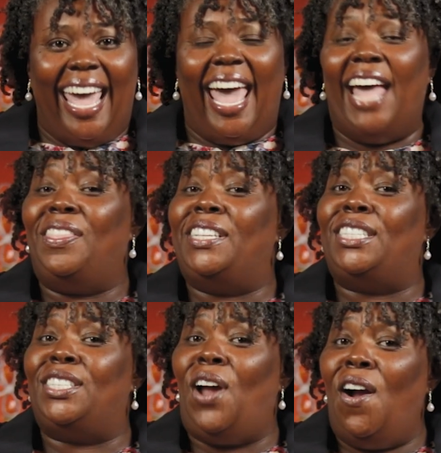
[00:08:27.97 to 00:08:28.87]
At the
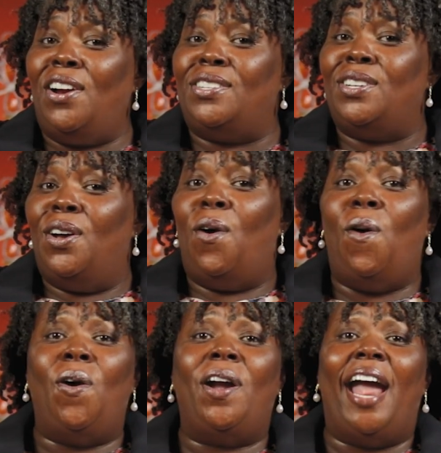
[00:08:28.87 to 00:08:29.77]
start
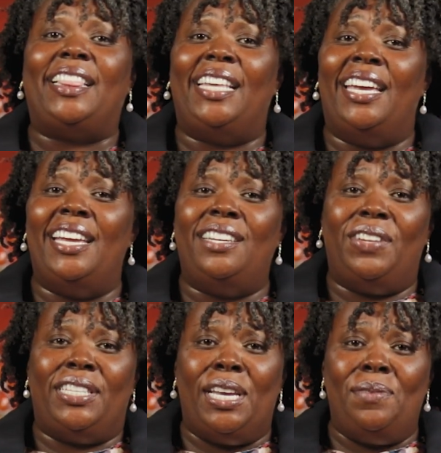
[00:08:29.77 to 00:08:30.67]
or at the end of
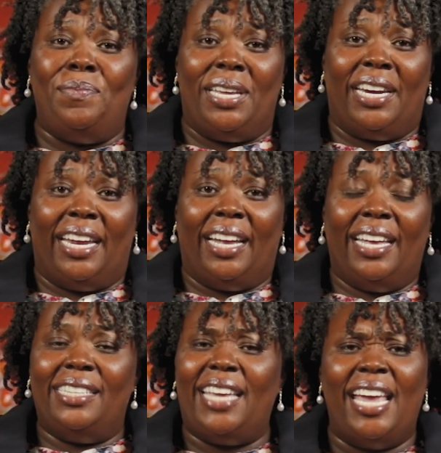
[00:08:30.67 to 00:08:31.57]
a team meeting,
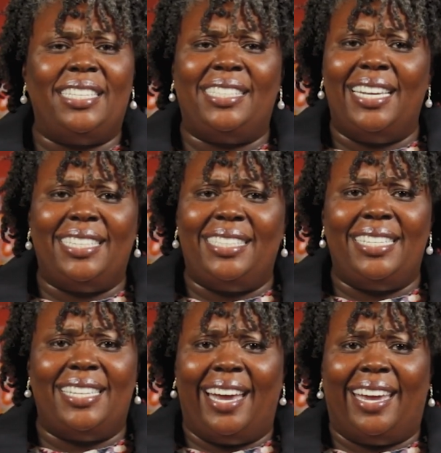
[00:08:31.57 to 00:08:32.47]
take 60
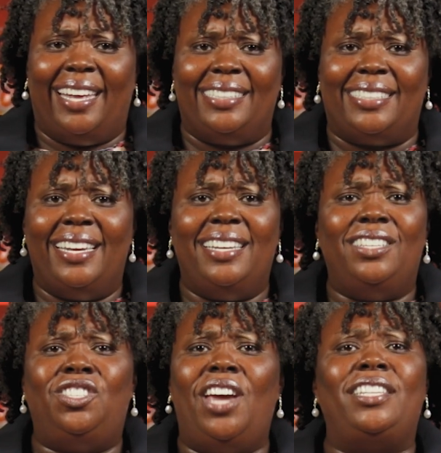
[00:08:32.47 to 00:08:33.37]
seconds
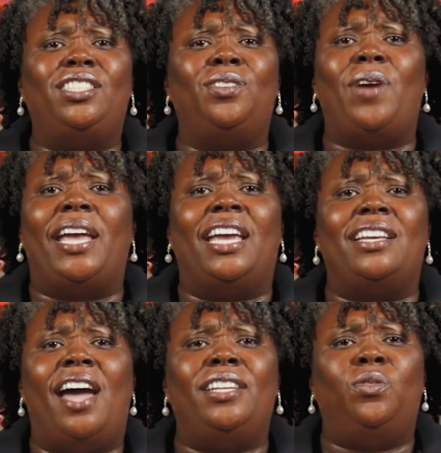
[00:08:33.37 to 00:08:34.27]
just to
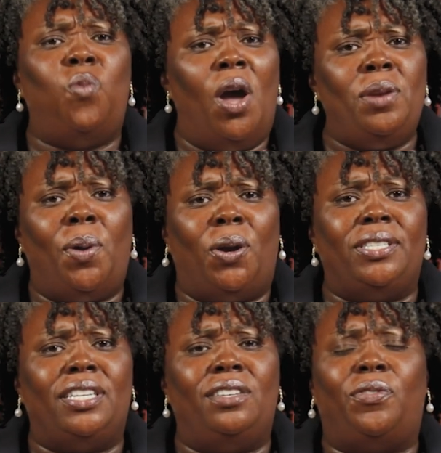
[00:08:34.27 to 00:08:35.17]
recognize one
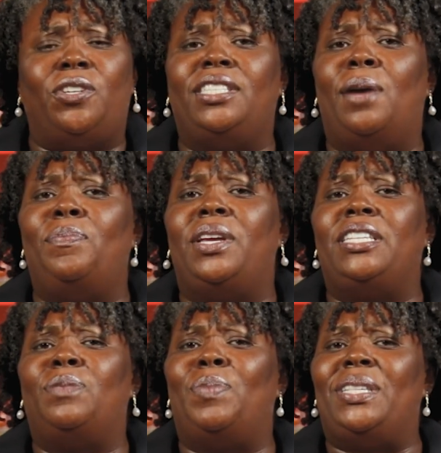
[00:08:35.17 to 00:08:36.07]
person for something
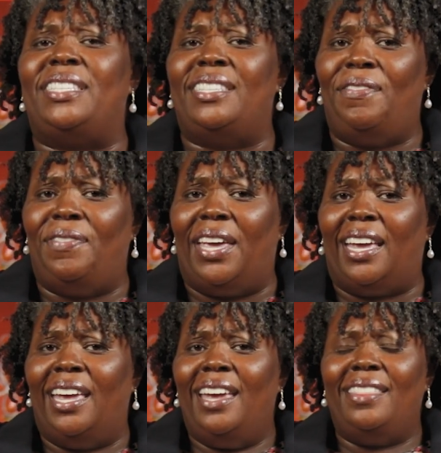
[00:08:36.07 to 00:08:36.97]

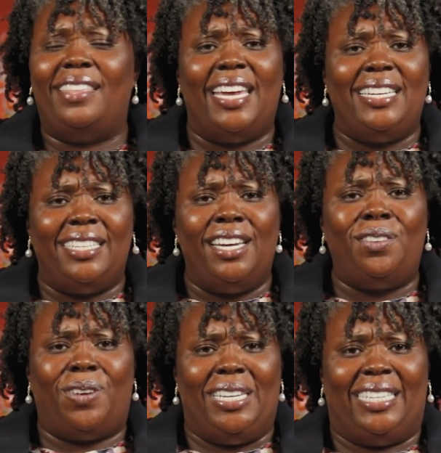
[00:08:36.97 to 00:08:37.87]
specific that they
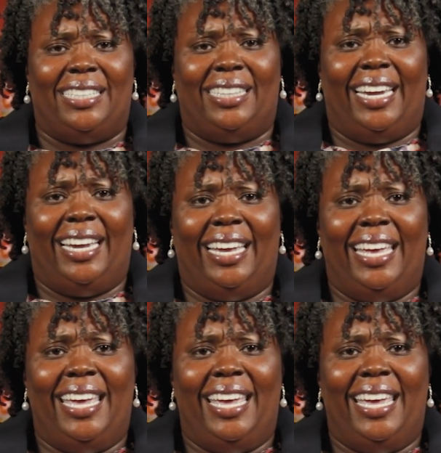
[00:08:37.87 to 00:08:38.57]
did recently.